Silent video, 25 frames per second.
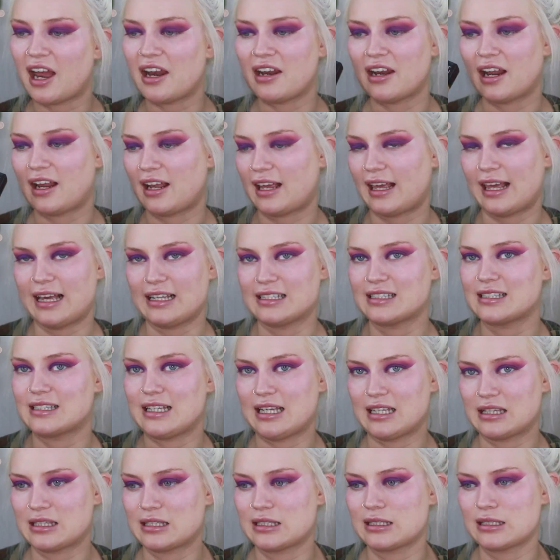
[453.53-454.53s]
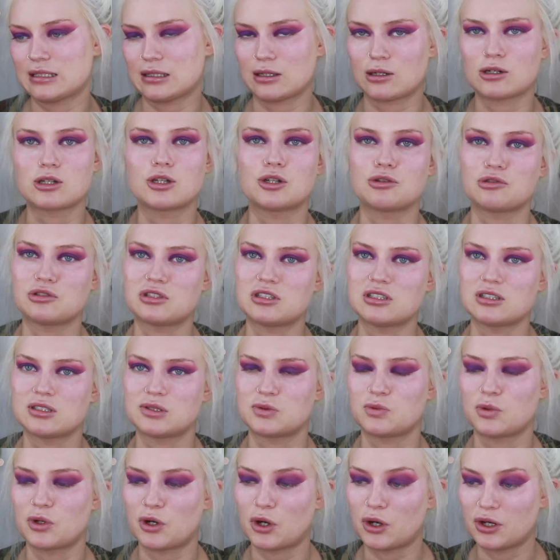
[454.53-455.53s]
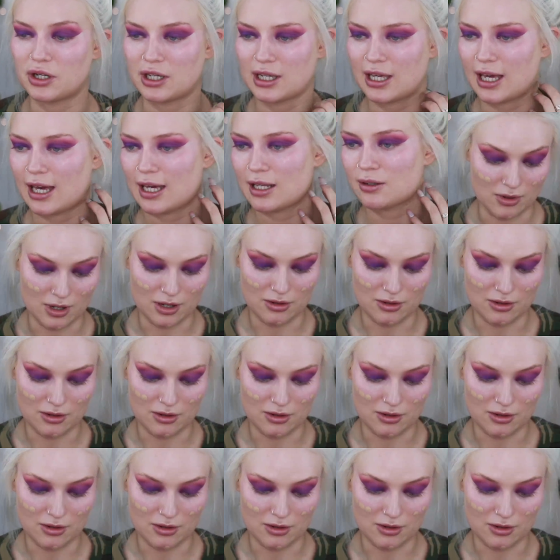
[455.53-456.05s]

and I guess that's the closest we're gonna get.